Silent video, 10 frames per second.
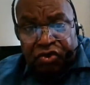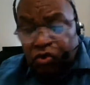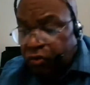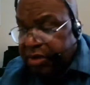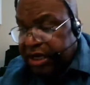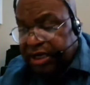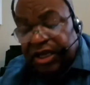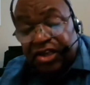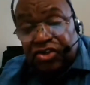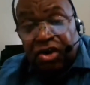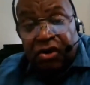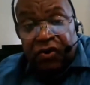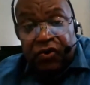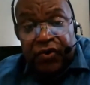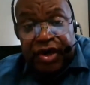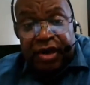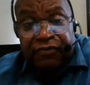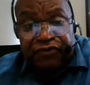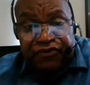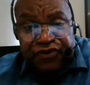Too many kids are growing up
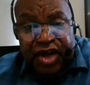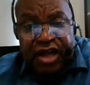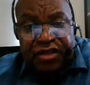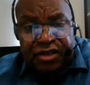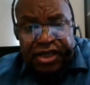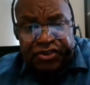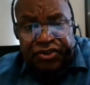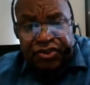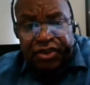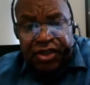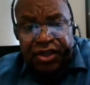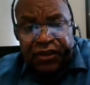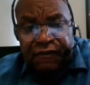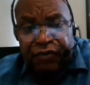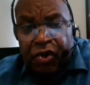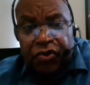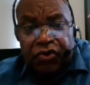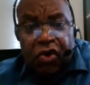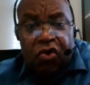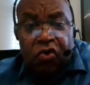fatherless, don't
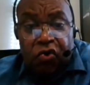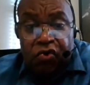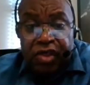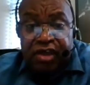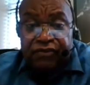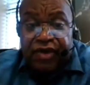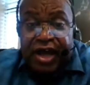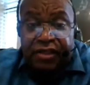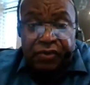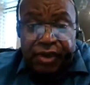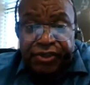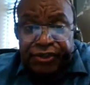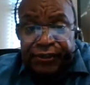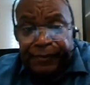know who their father is,